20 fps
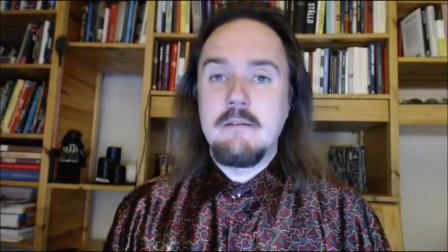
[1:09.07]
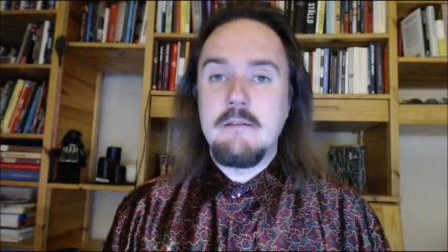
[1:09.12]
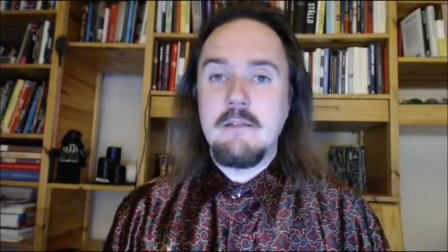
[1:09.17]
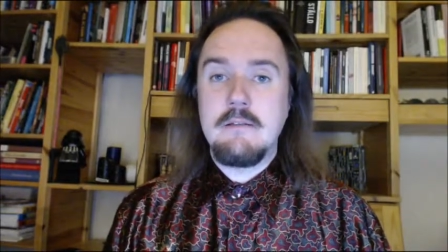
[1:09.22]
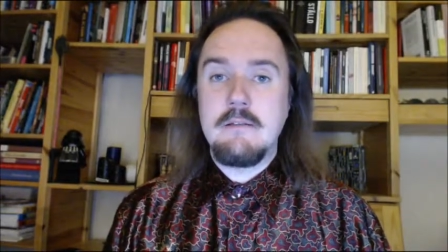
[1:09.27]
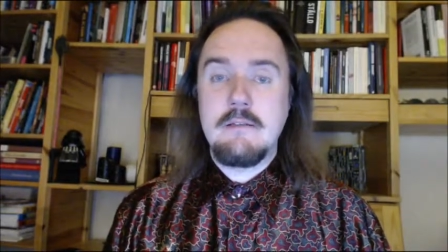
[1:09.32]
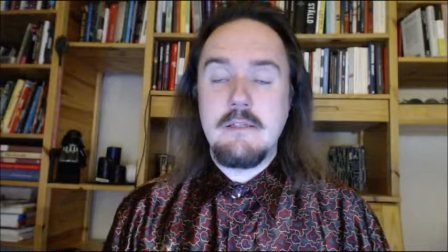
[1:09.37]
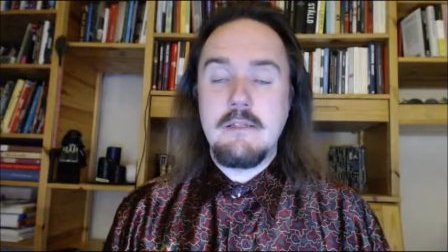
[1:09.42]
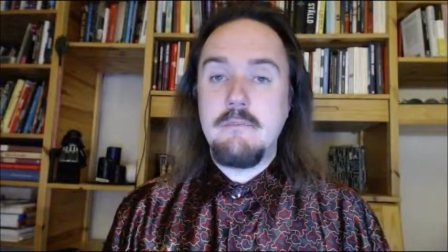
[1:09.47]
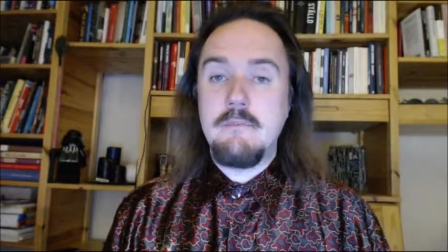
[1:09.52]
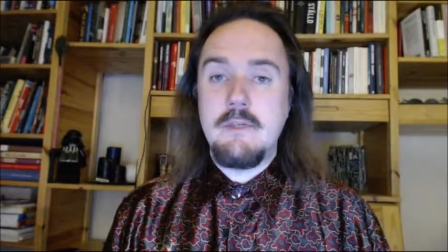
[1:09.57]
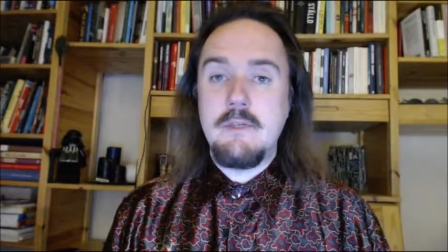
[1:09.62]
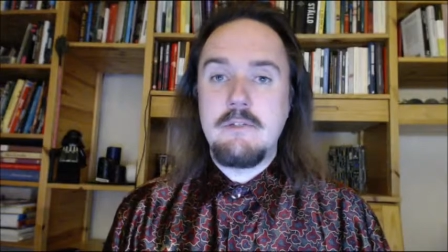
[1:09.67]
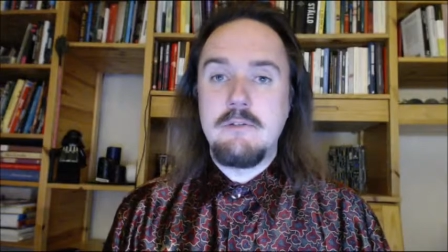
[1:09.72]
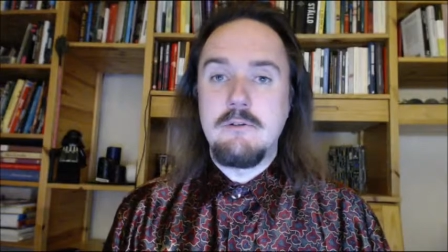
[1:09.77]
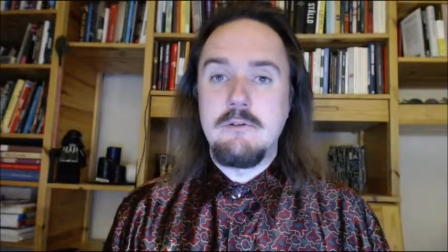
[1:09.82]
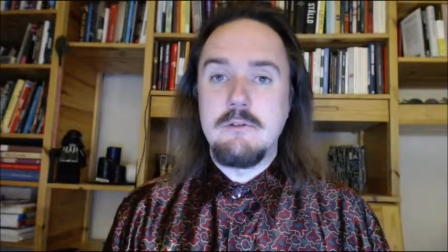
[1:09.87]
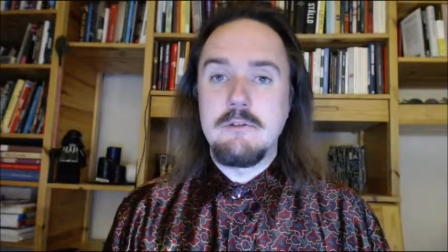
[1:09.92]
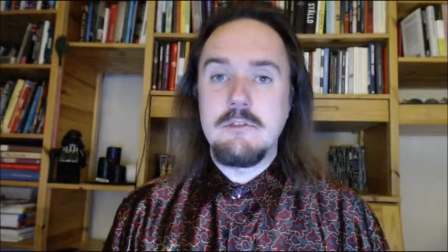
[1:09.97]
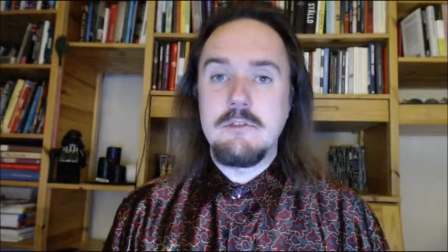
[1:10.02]
This can be
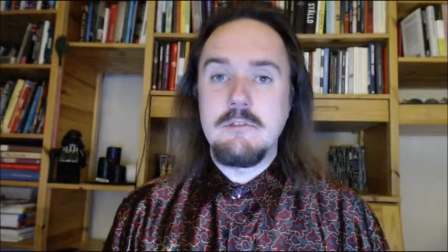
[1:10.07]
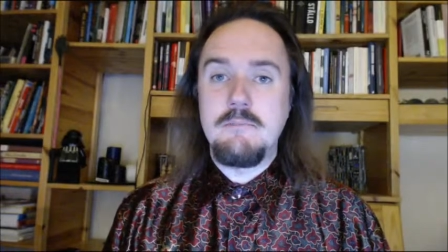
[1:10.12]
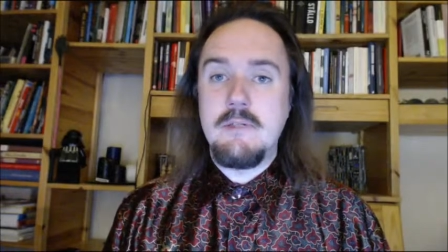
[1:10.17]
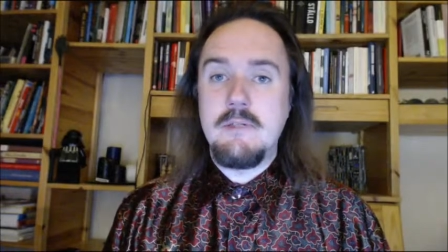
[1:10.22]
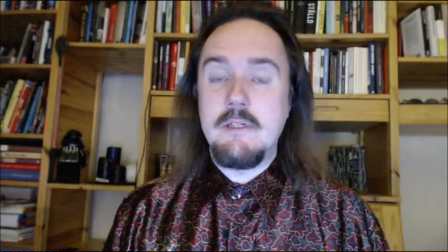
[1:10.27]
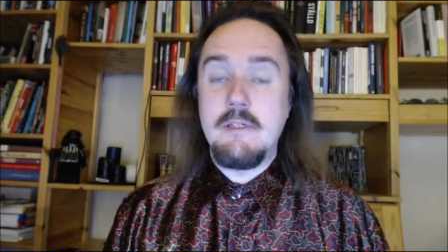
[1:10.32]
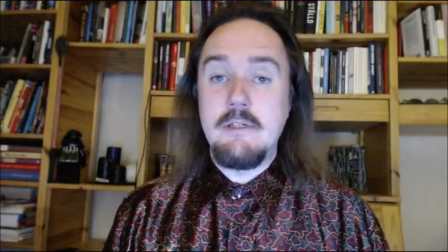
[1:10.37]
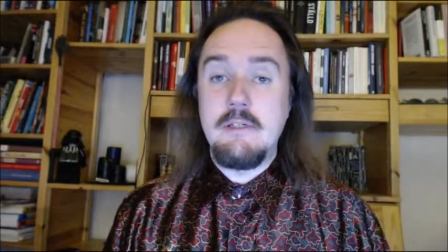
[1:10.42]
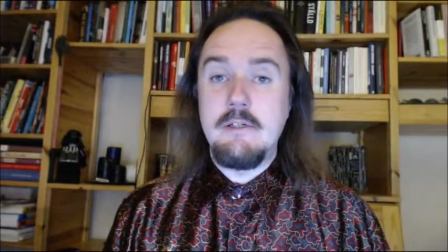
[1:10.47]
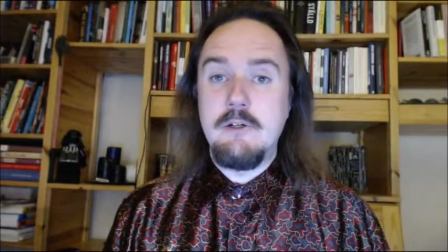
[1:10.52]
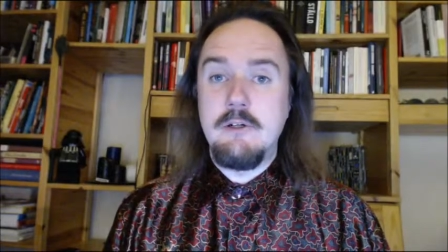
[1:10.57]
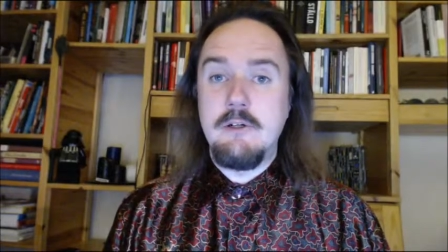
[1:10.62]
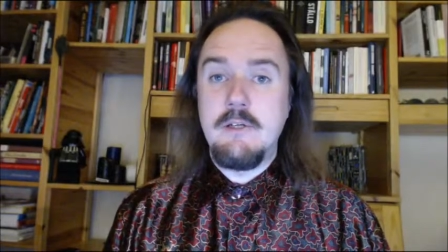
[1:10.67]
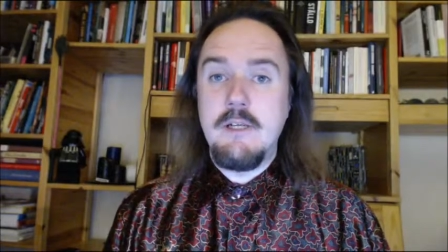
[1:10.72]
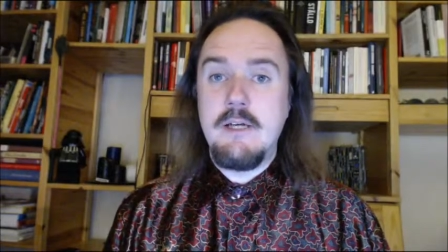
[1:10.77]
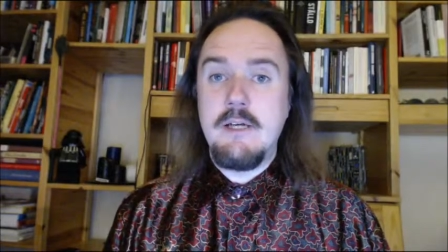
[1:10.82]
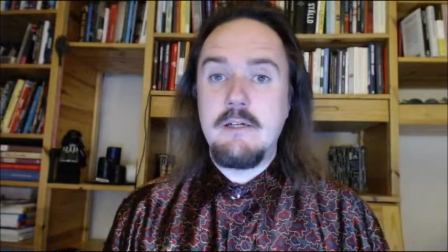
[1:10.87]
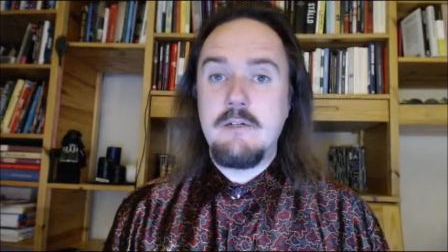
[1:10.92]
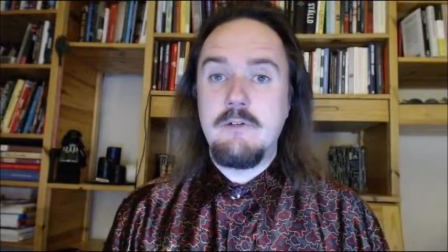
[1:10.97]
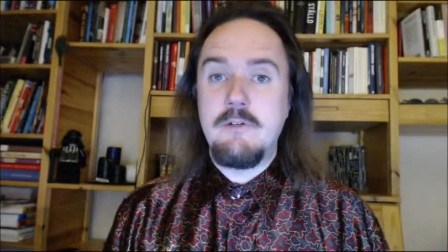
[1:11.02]
caused by a
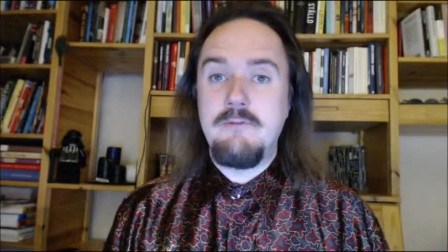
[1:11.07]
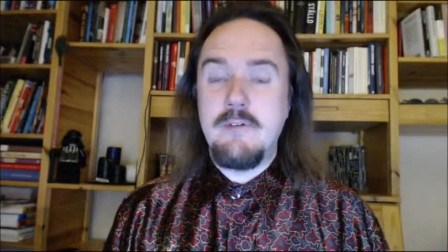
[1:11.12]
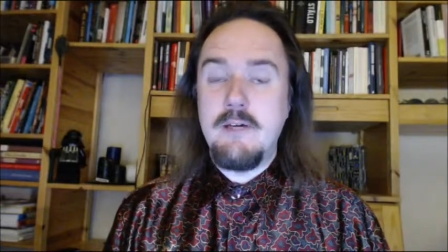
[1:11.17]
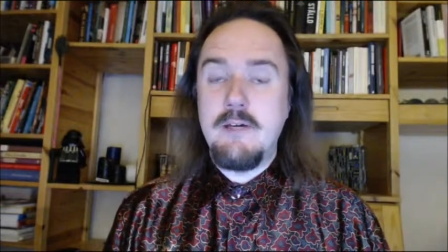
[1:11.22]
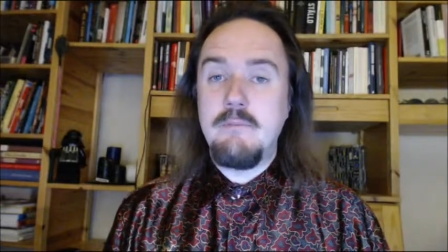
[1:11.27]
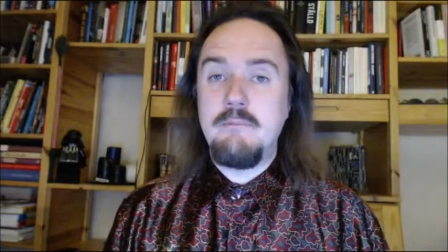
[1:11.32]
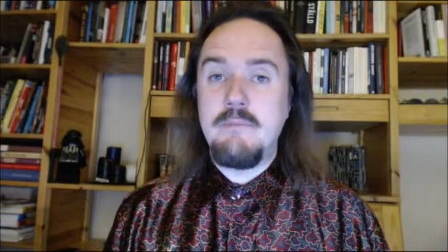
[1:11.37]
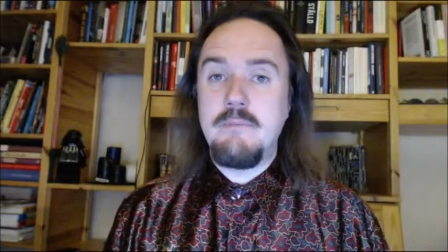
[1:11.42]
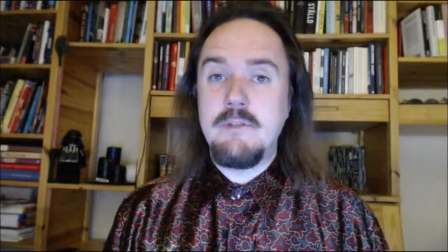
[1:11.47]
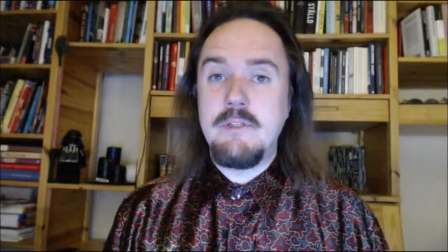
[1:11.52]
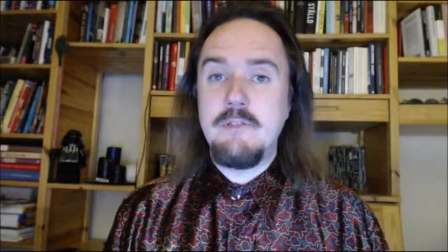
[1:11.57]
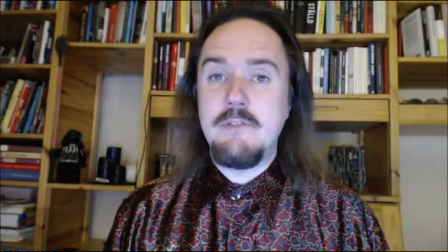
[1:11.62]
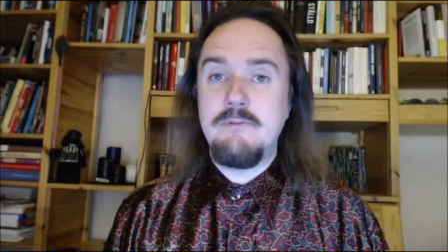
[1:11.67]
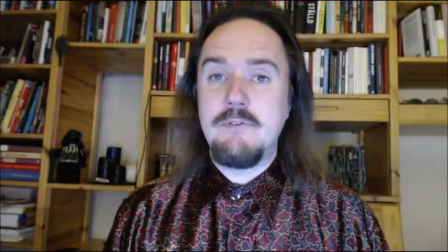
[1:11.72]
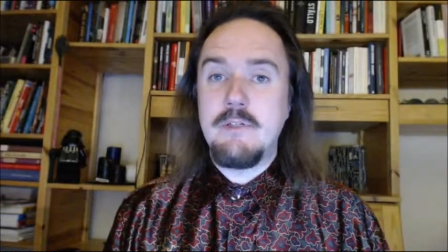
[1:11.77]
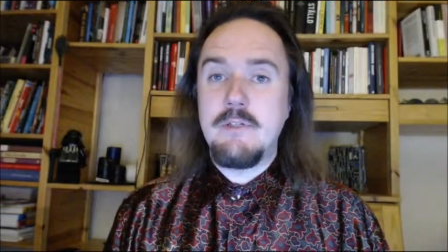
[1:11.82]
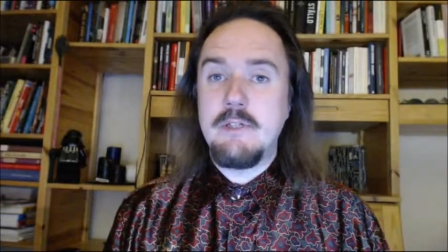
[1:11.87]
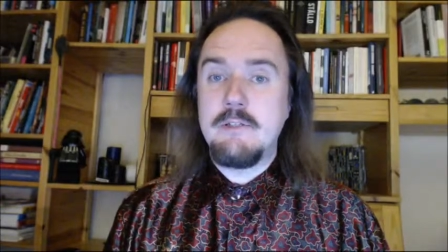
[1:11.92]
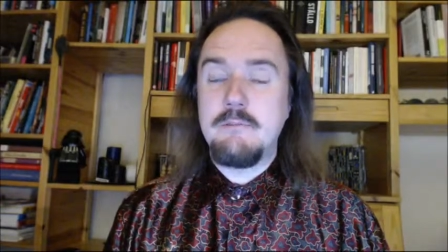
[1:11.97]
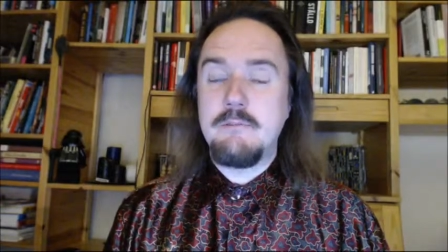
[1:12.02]
lack of empathy
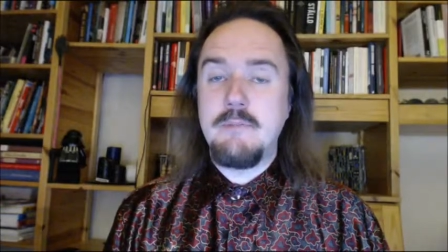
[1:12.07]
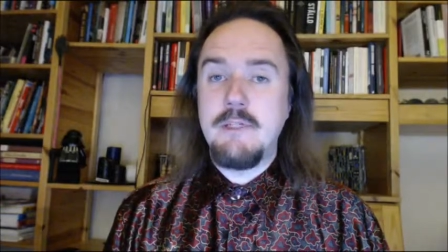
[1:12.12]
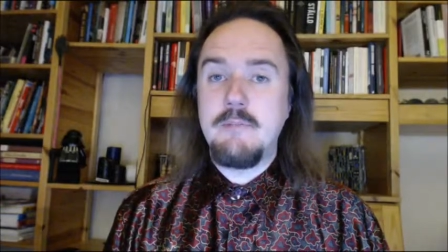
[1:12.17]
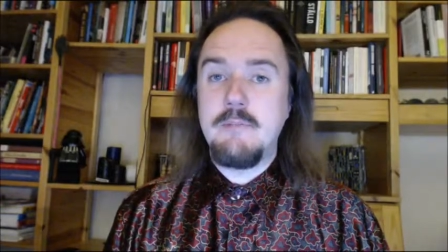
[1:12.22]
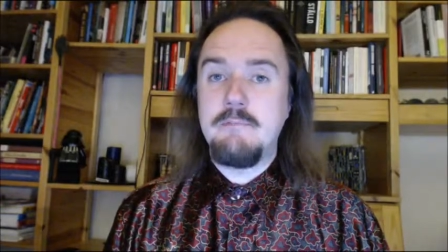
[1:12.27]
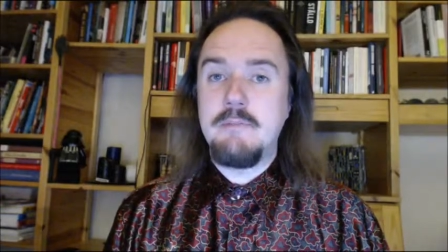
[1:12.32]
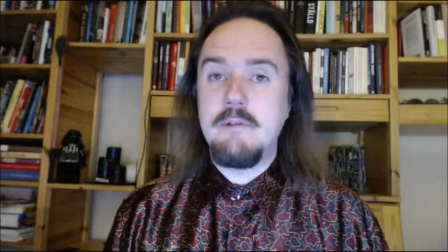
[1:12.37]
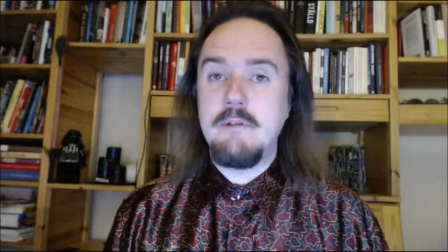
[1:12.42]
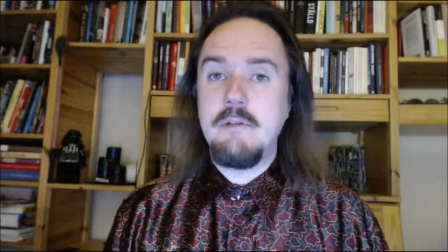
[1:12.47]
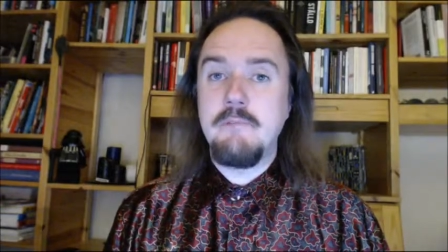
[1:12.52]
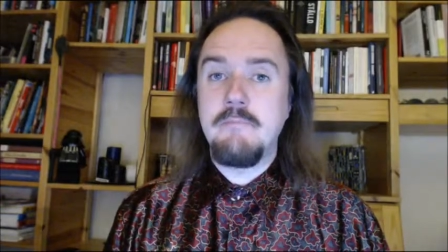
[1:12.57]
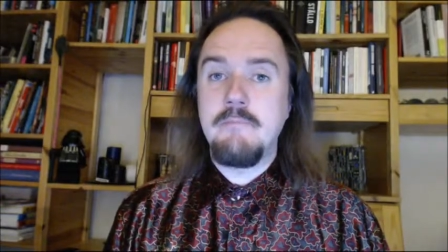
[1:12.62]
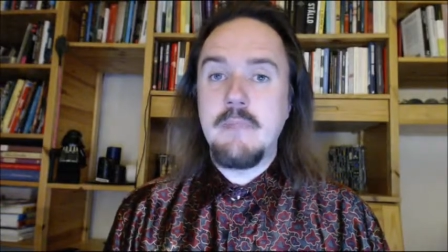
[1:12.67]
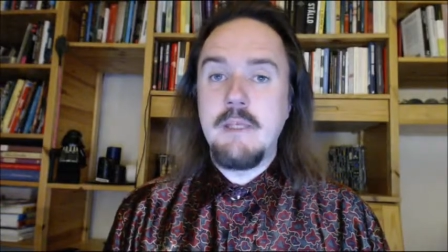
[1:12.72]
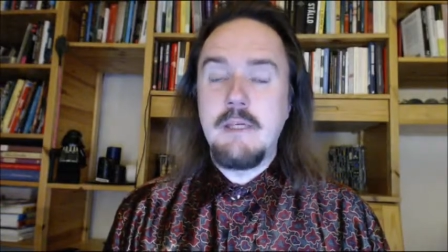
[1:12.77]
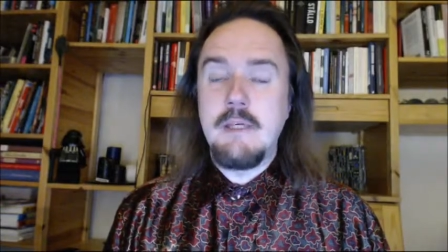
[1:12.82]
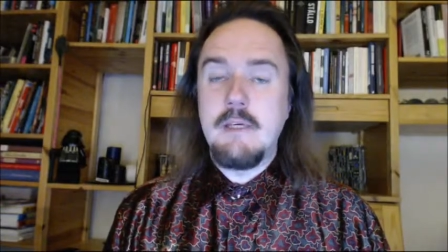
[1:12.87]
for other people,